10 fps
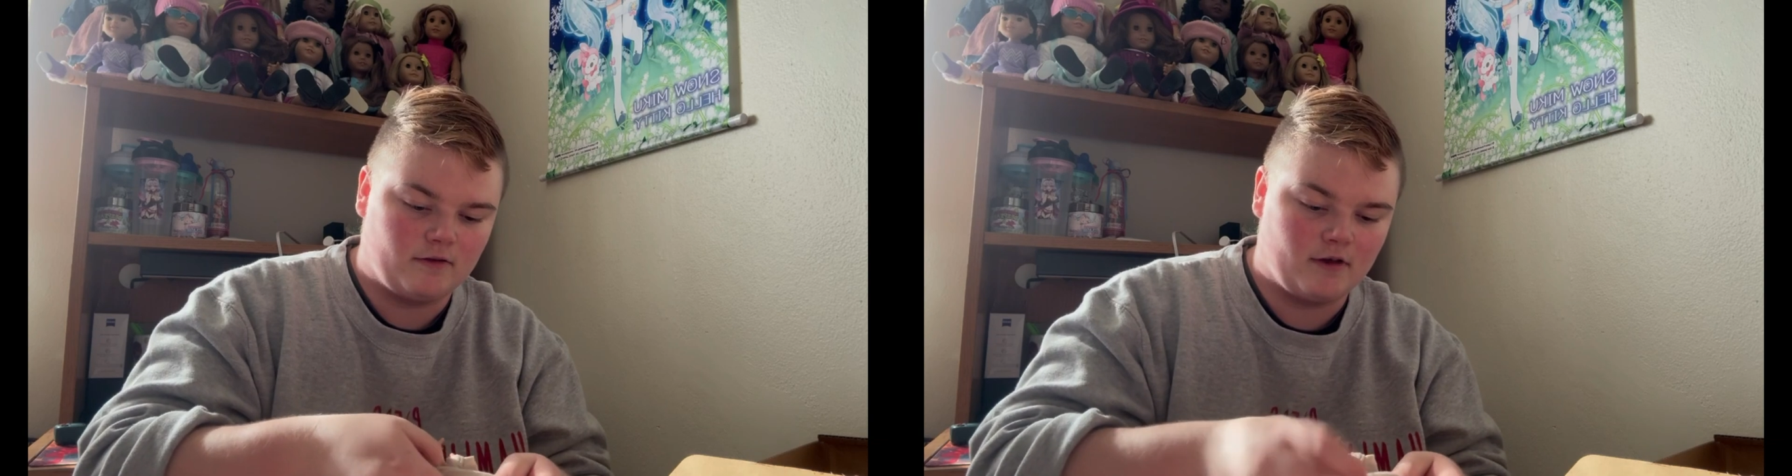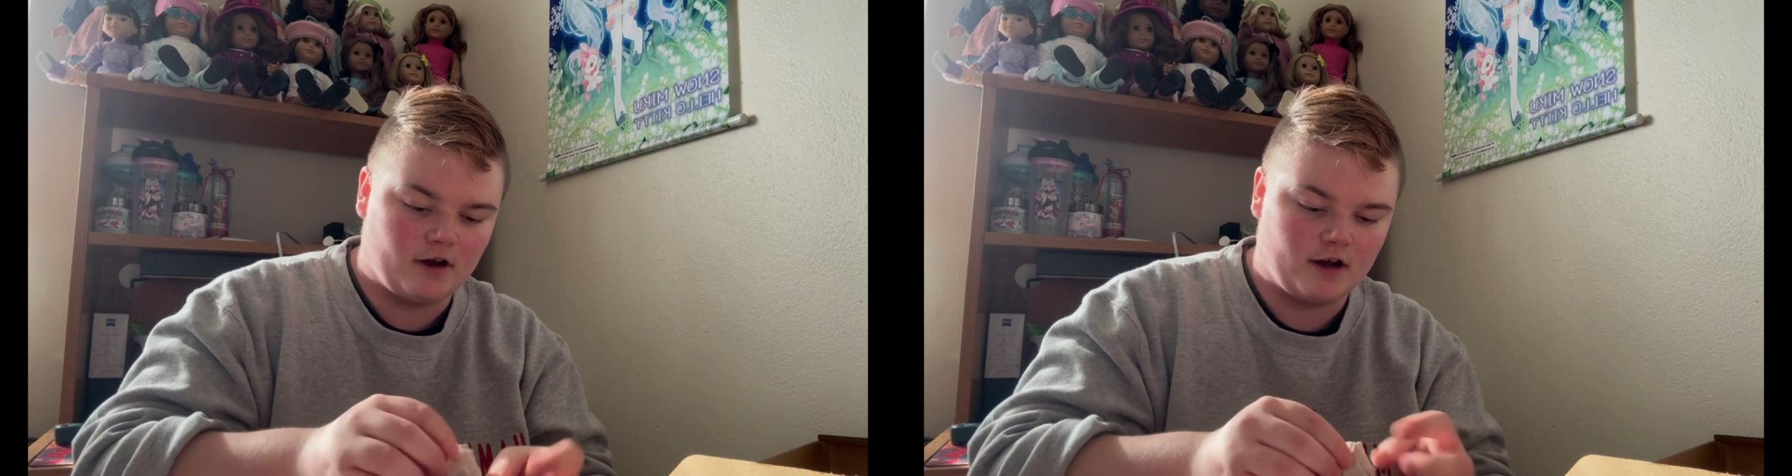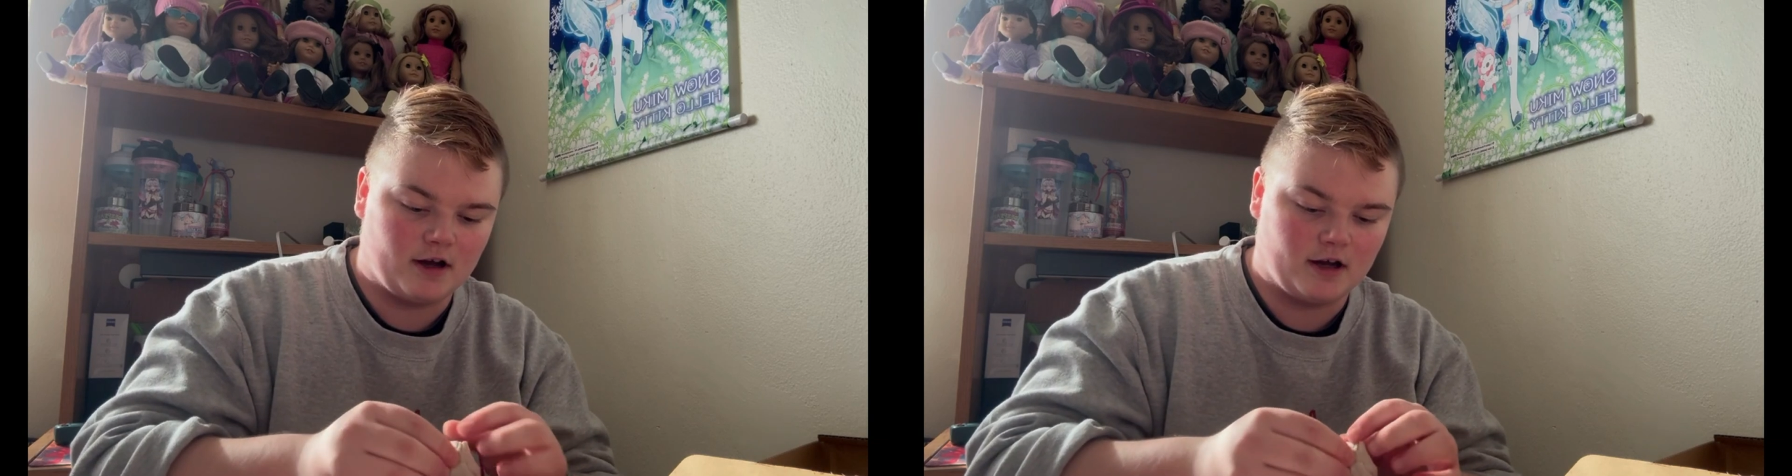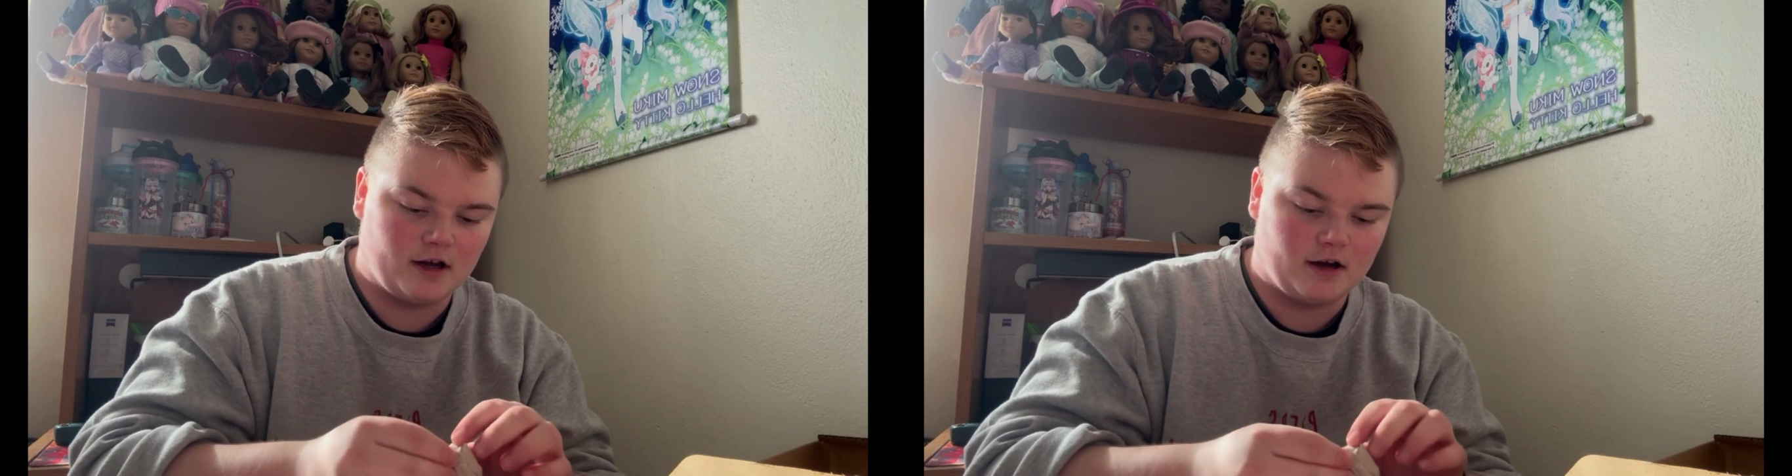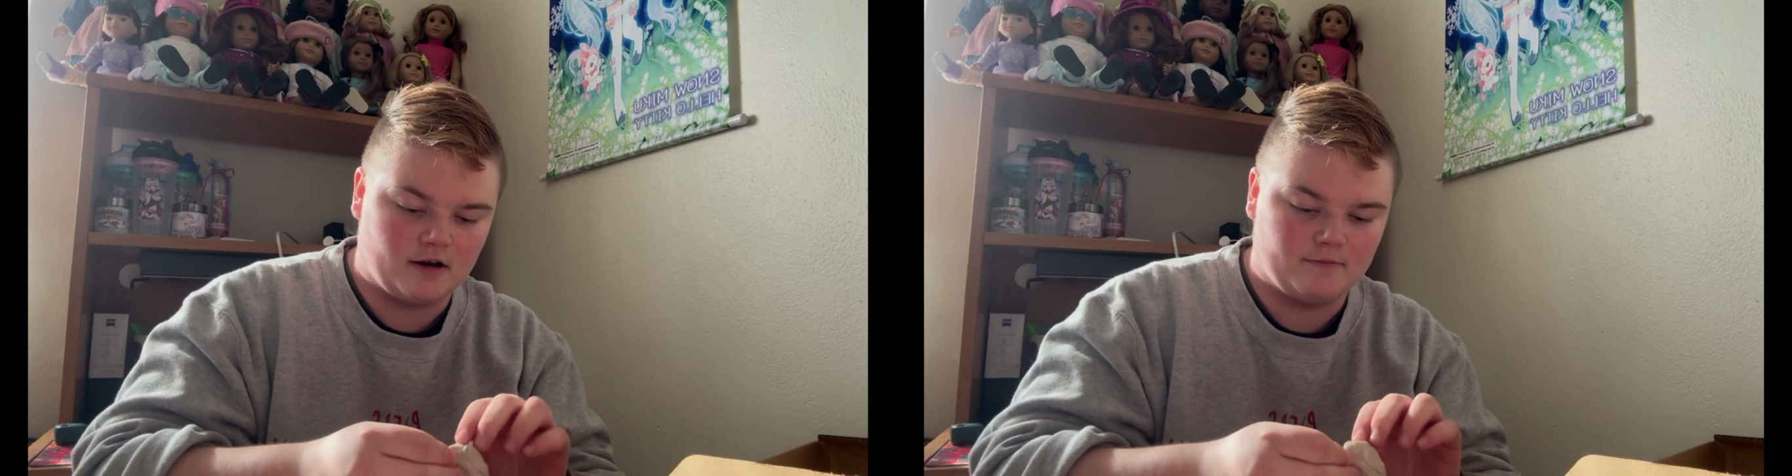
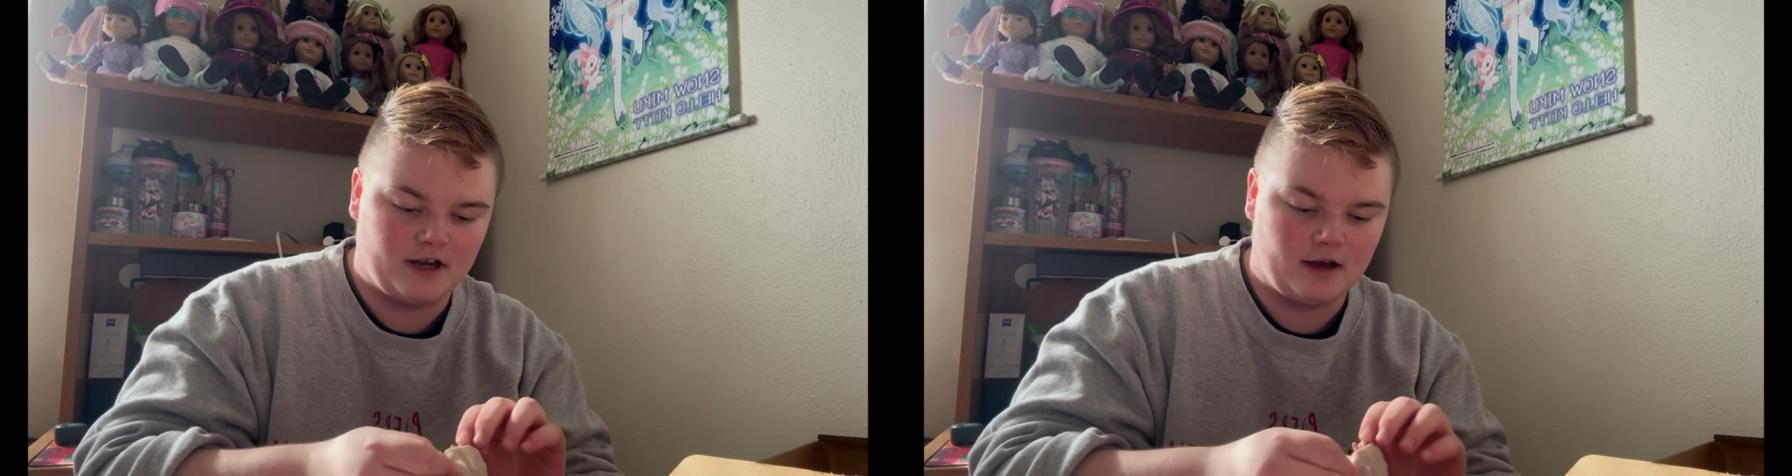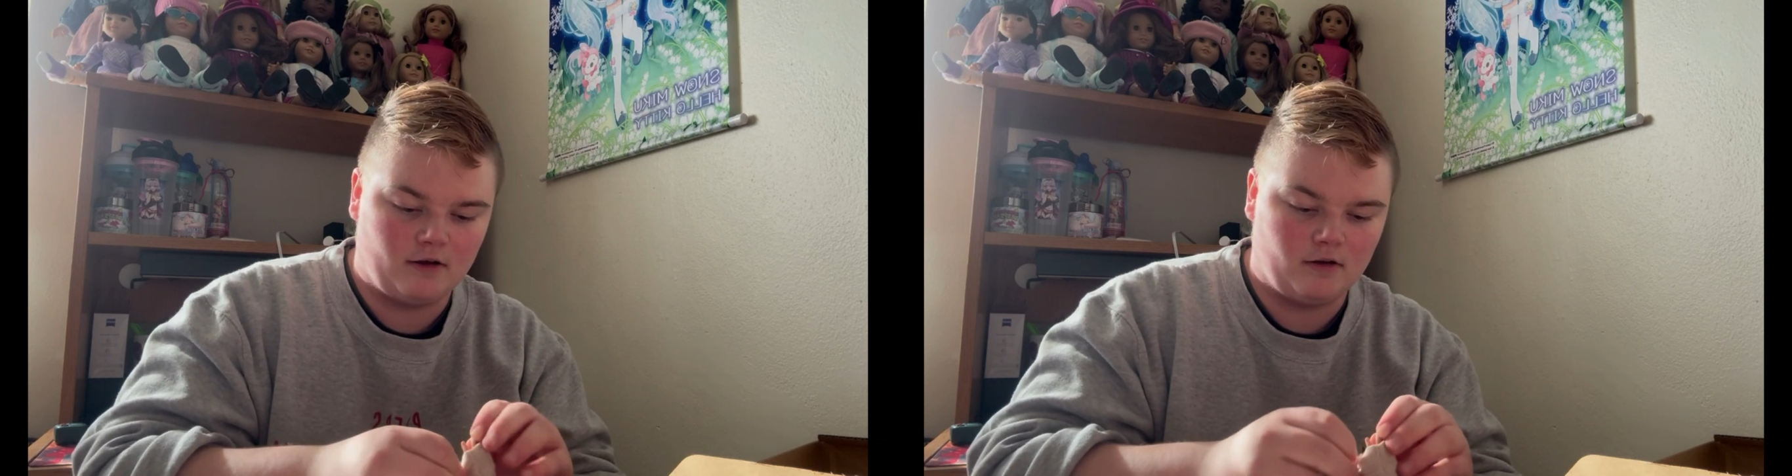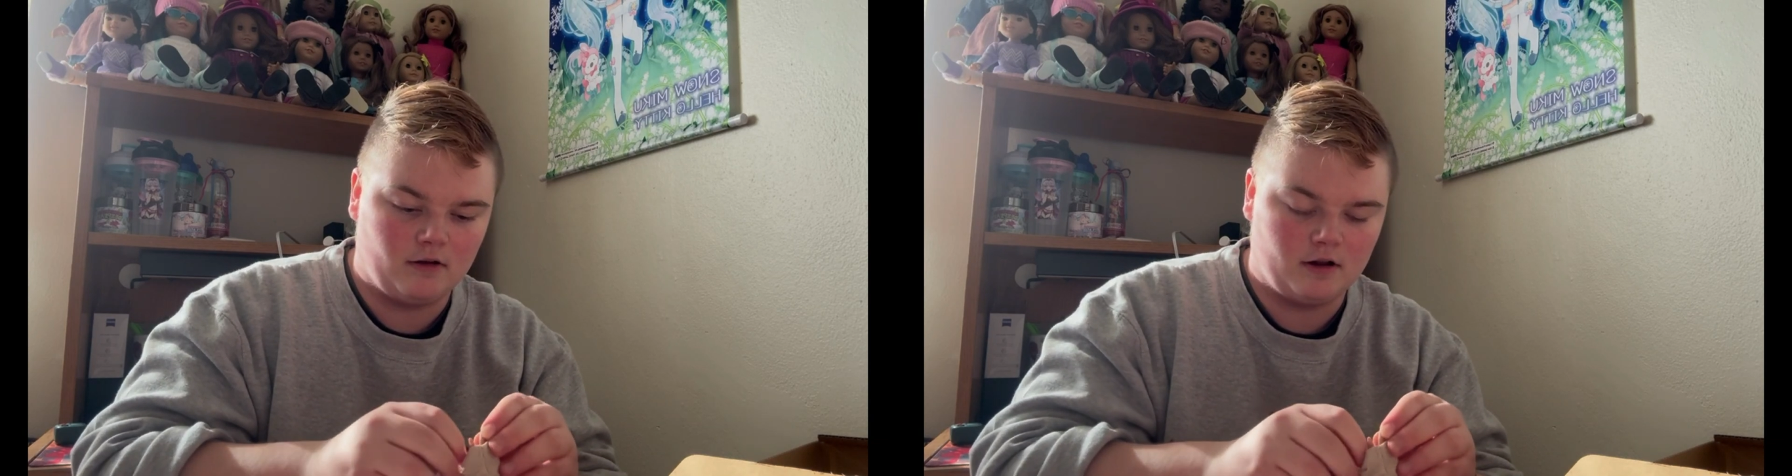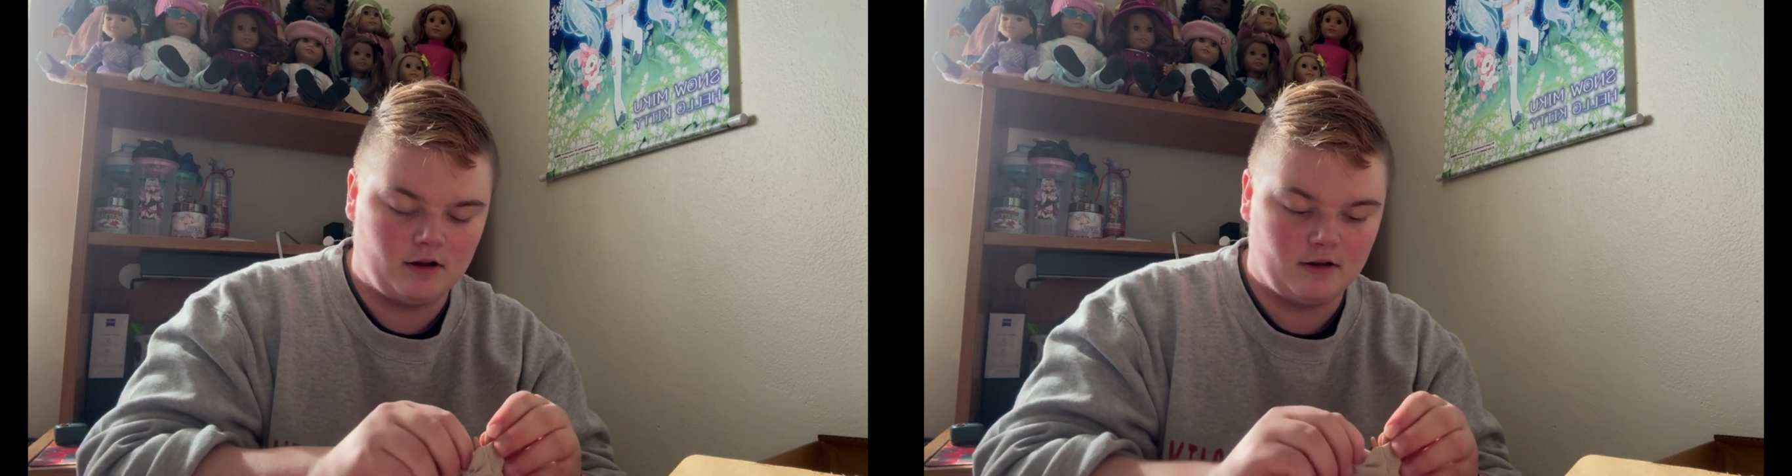the nail